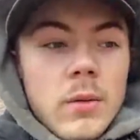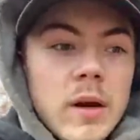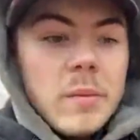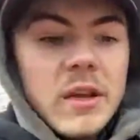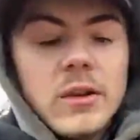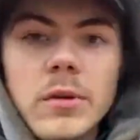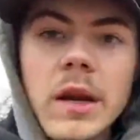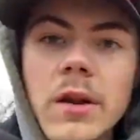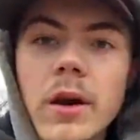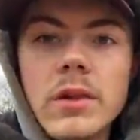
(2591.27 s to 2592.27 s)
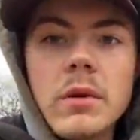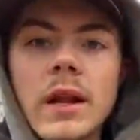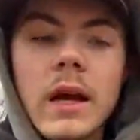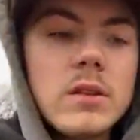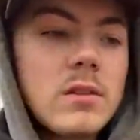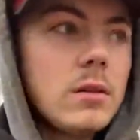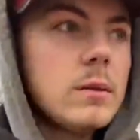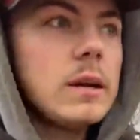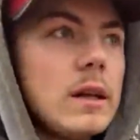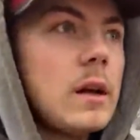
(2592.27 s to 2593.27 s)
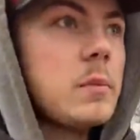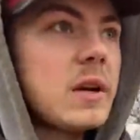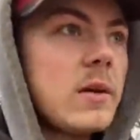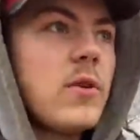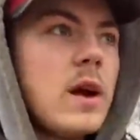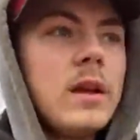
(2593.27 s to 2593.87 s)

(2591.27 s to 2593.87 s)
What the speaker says: What am I doing when I graduate high school? Well, I'm gonna find